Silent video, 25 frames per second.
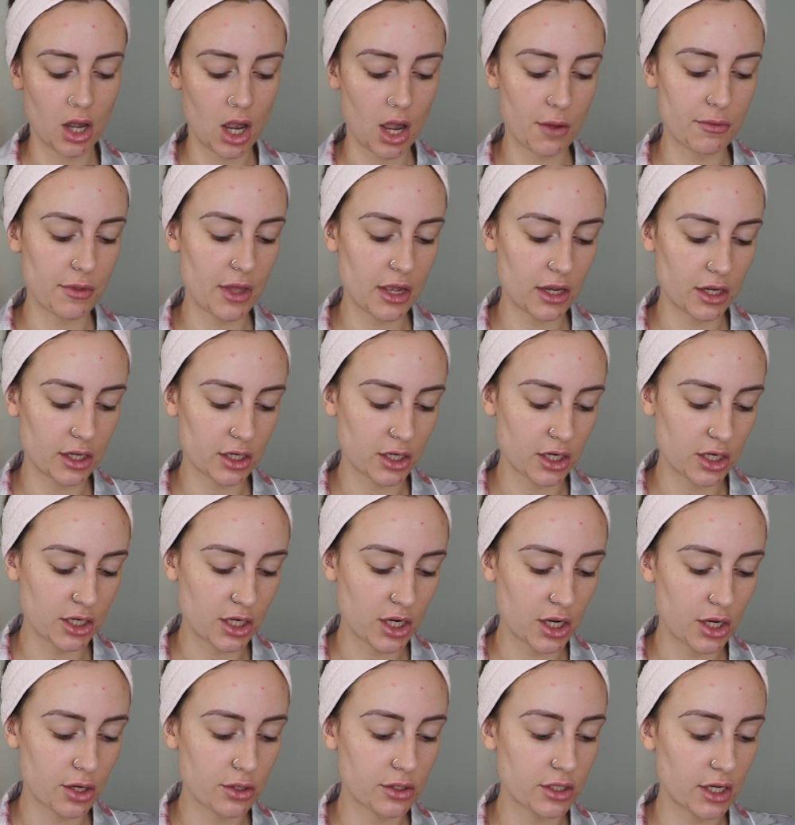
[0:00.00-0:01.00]
I'm then going to
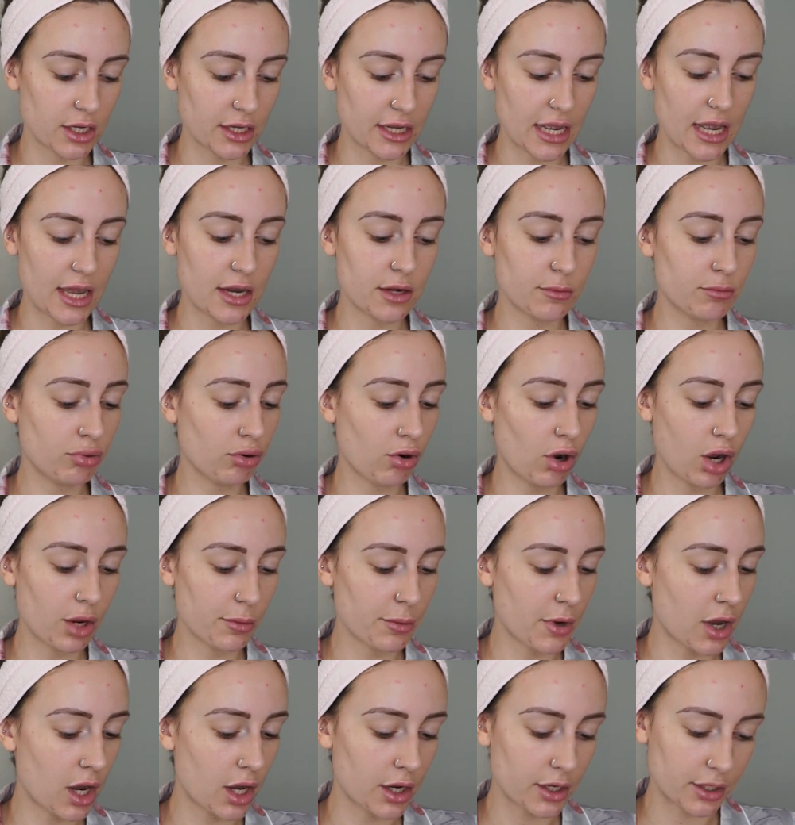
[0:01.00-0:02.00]
use, again,
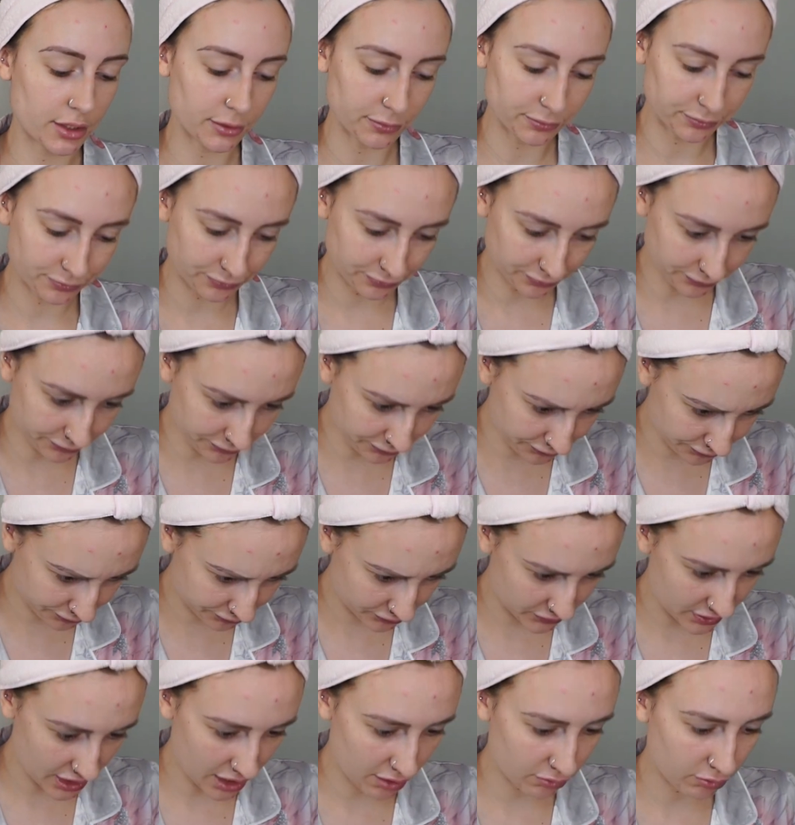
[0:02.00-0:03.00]
Primark,
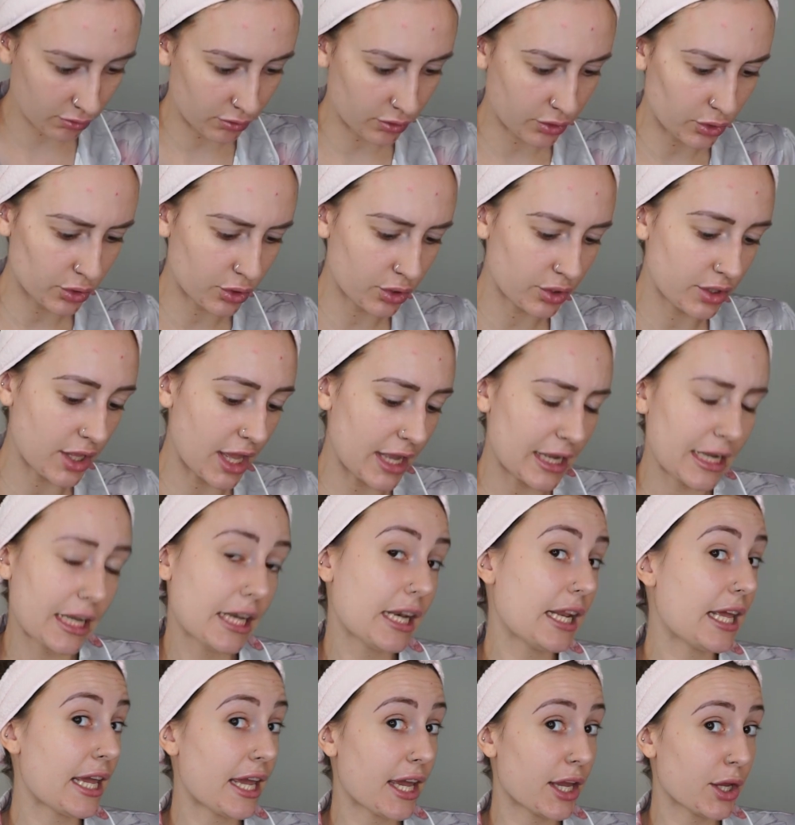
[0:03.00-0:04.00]
their
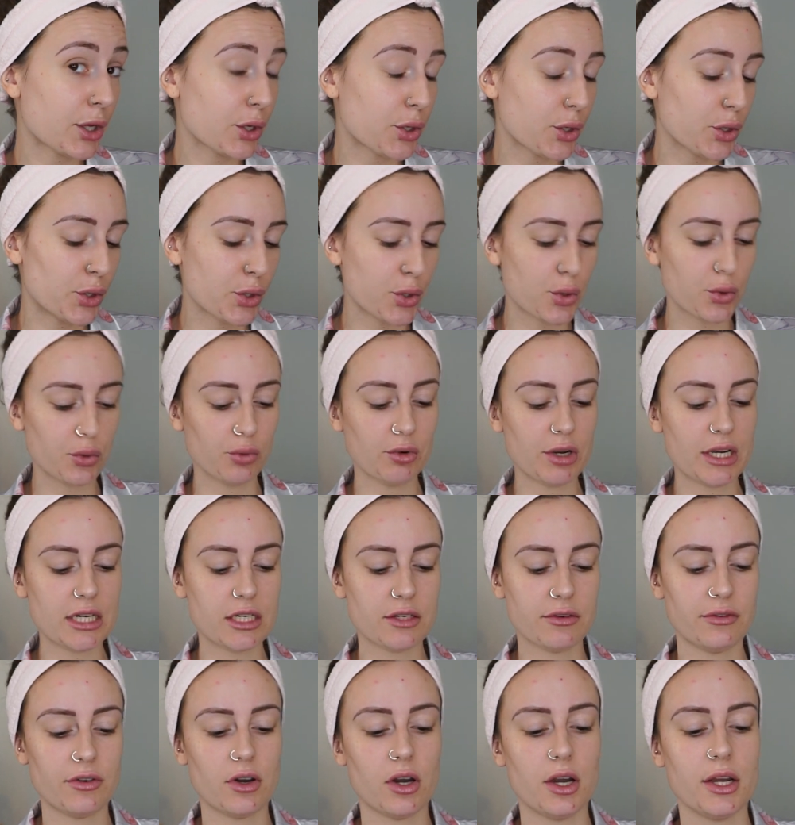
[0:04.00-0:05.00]
Clear and Cool
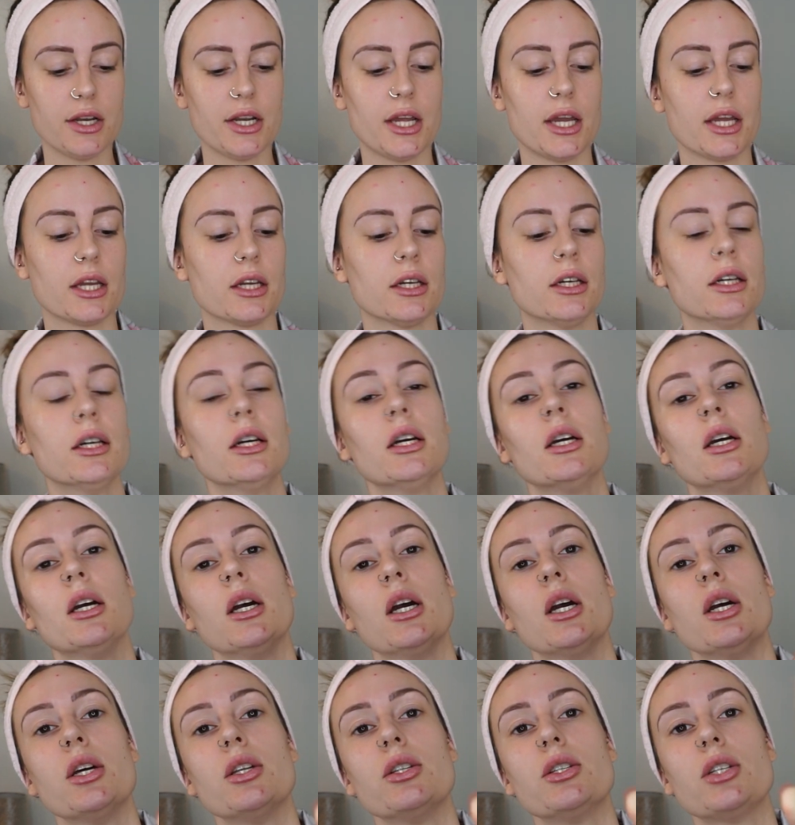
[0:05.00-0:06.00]
Redefining
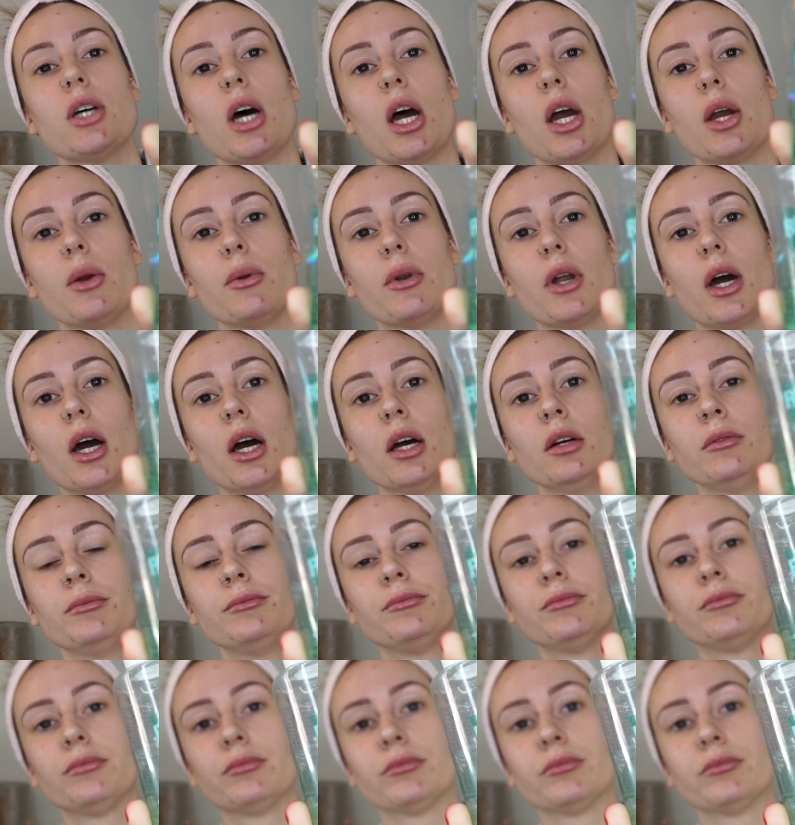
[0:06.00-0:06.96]
Toner.